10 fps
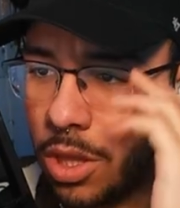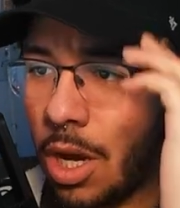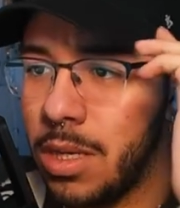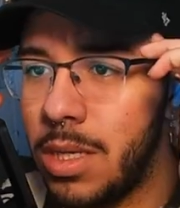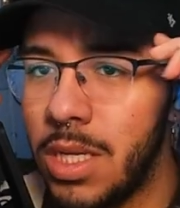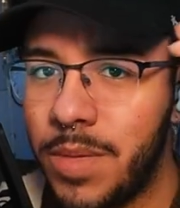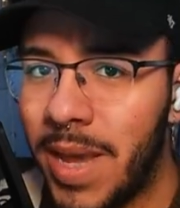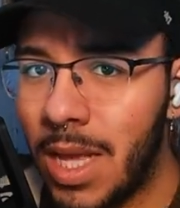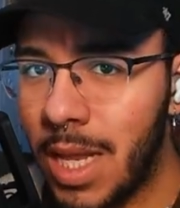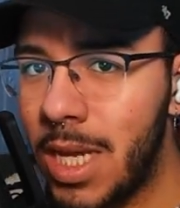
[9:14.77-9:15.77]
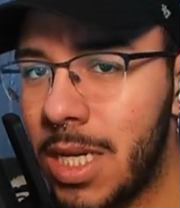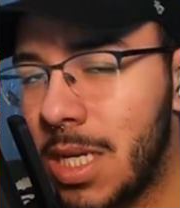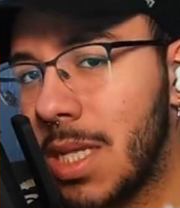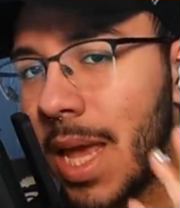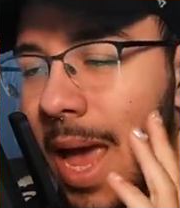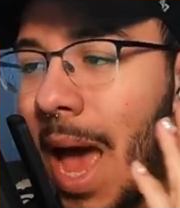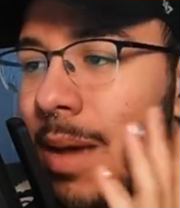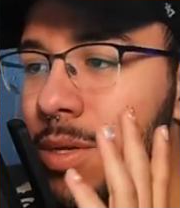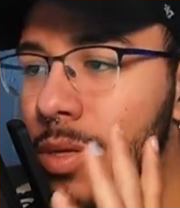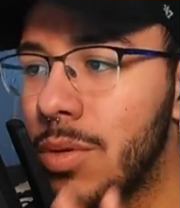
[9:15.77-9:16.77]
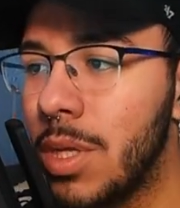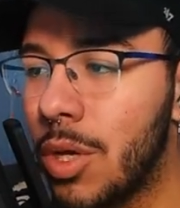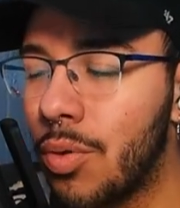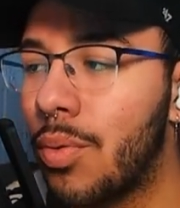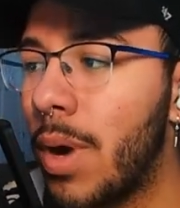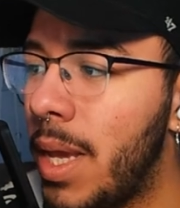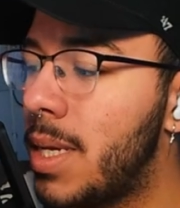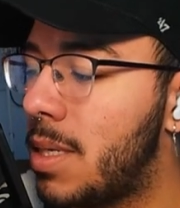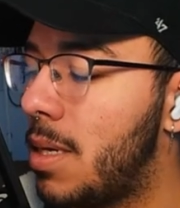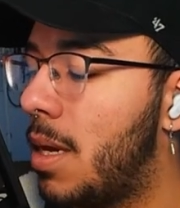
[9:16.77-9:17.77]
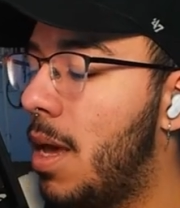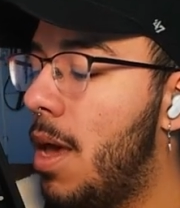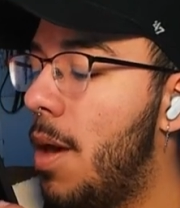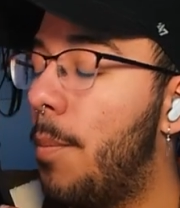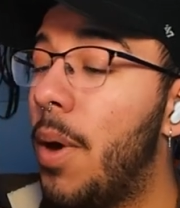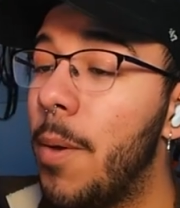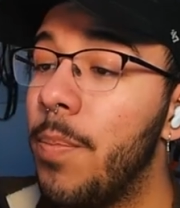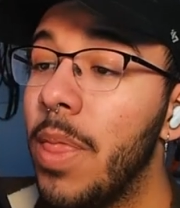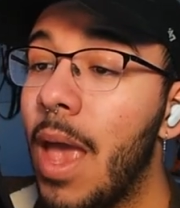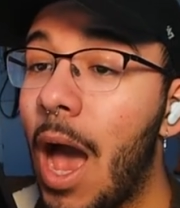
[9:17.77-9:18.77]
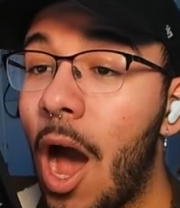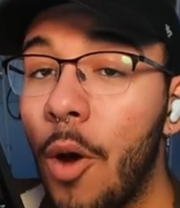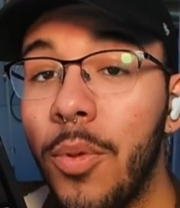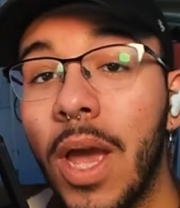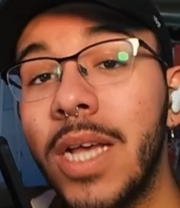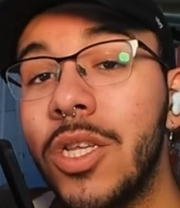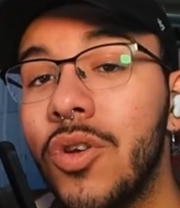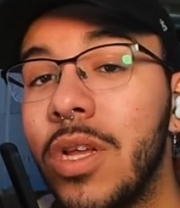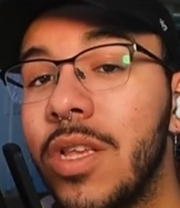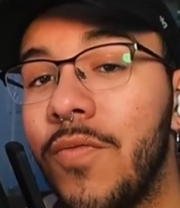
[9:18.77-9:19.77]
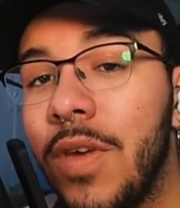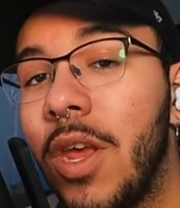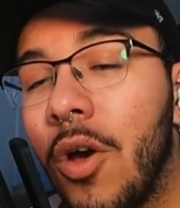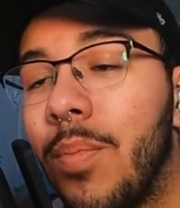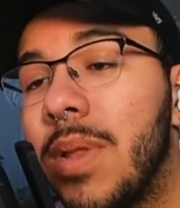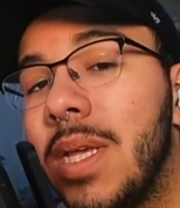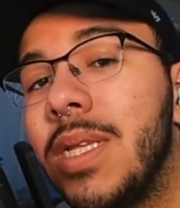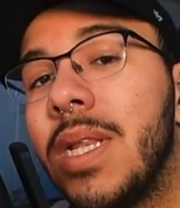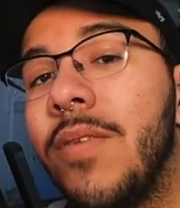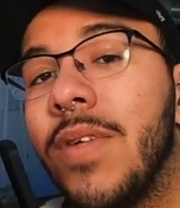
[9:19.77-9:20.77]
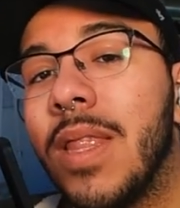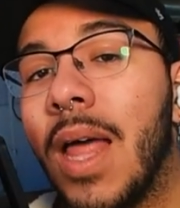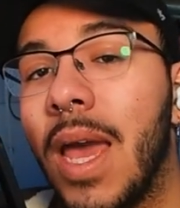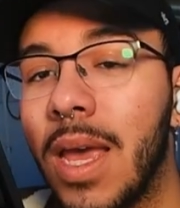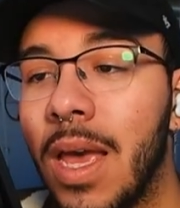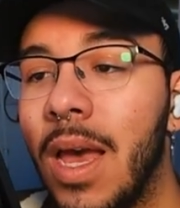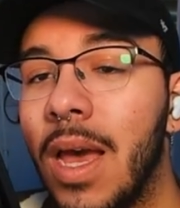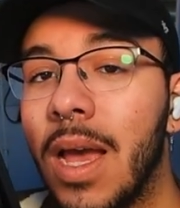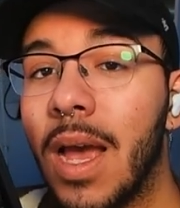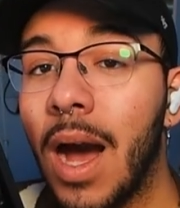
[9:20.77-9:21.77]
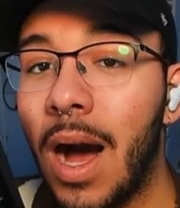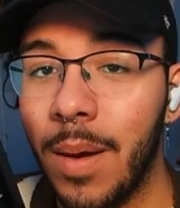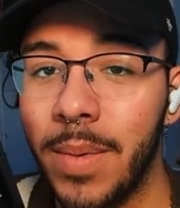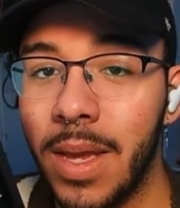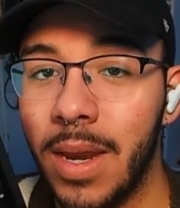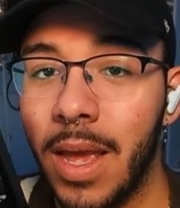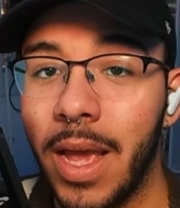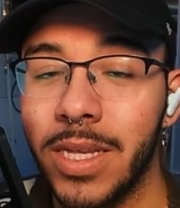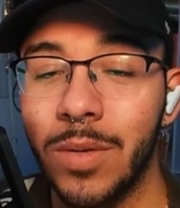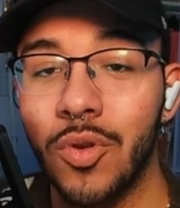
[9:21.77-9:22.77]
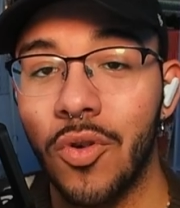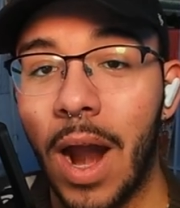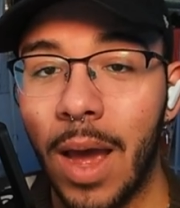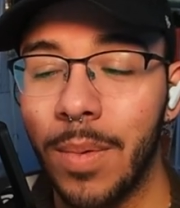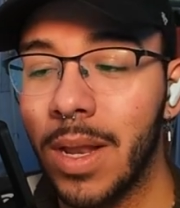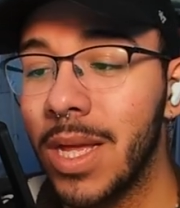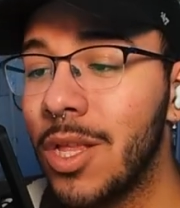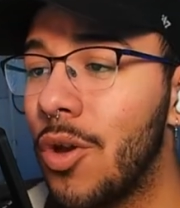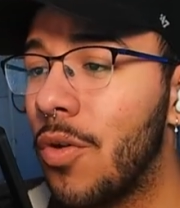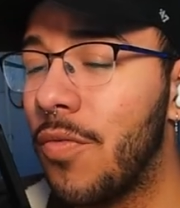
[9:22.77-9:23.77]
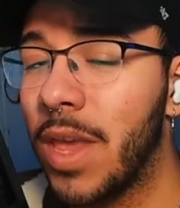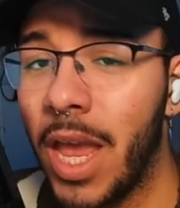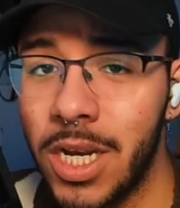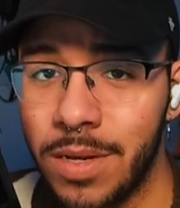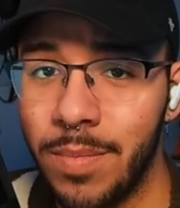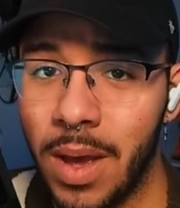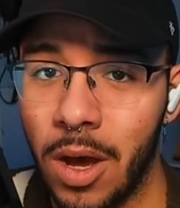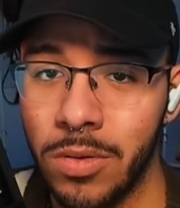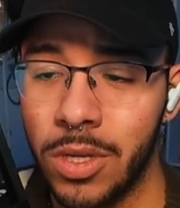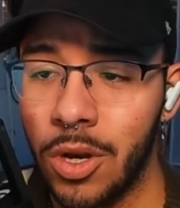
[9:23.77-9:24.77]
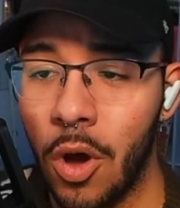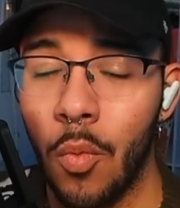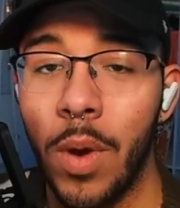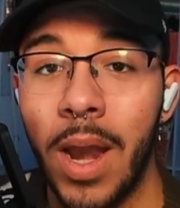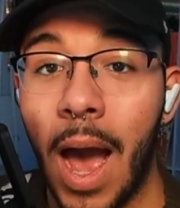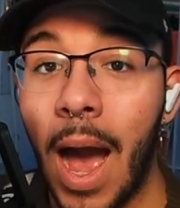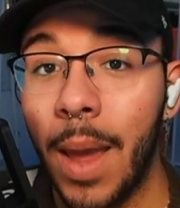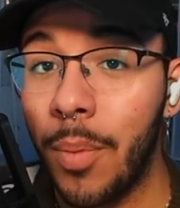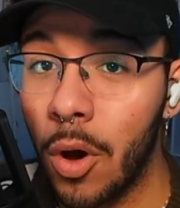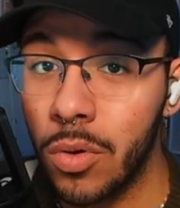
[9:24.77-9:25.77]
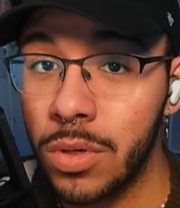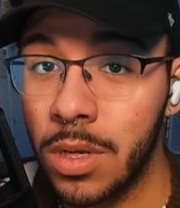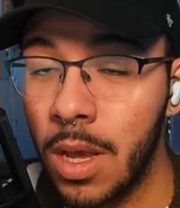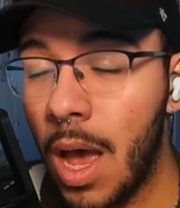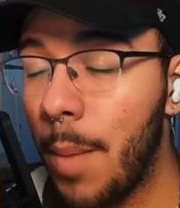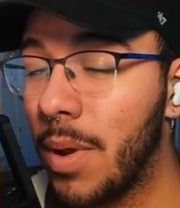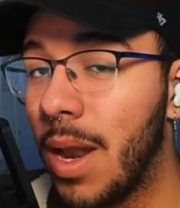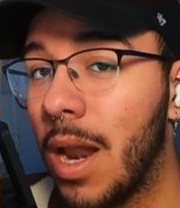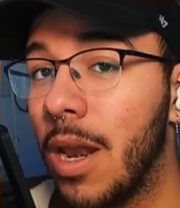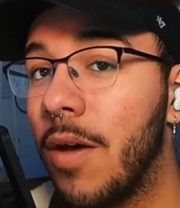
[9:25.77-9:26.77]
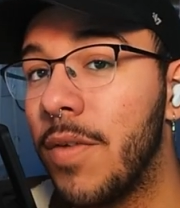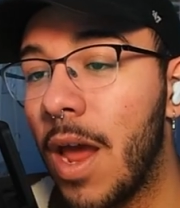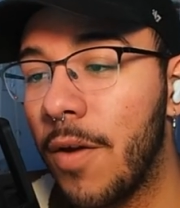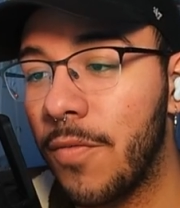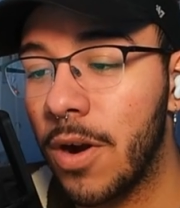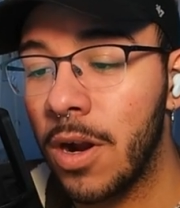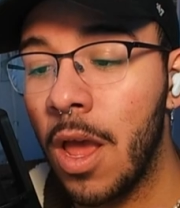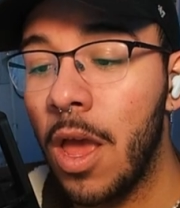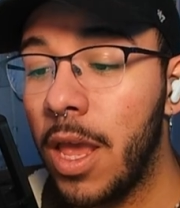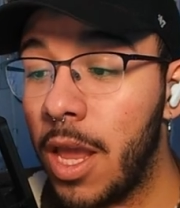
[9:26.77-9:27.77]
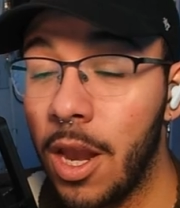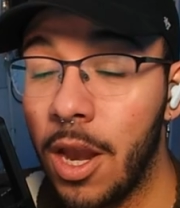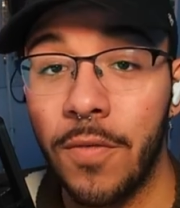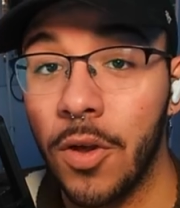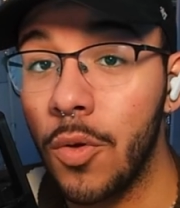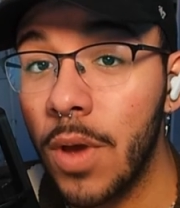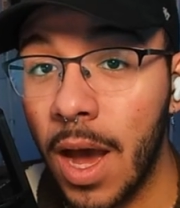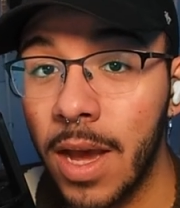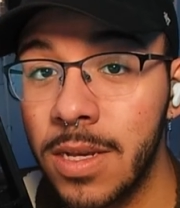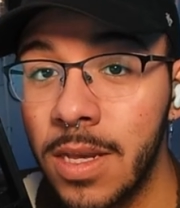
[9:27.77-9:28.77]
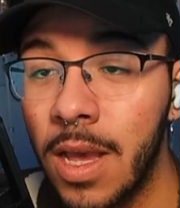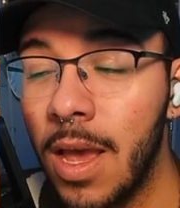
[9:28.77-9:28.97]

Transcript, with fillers: thoughts and the speculation is like absolutely crazy. But I hope you guys enjoyed this video. Please leave a like, comment, and subscribe. Click the notification bell to know when I post. I put a lot of love and effort here for you guys,